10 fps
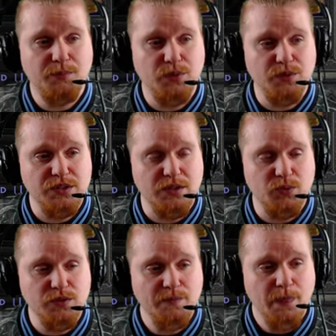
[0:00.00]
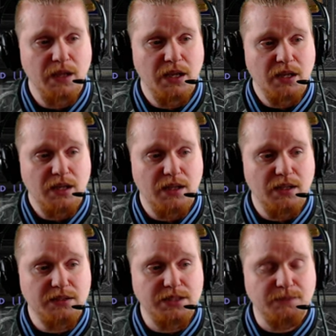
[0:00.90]
Perfect Emerald.
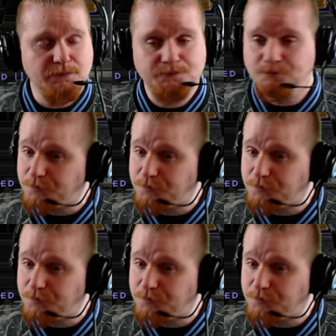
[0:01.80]
And um,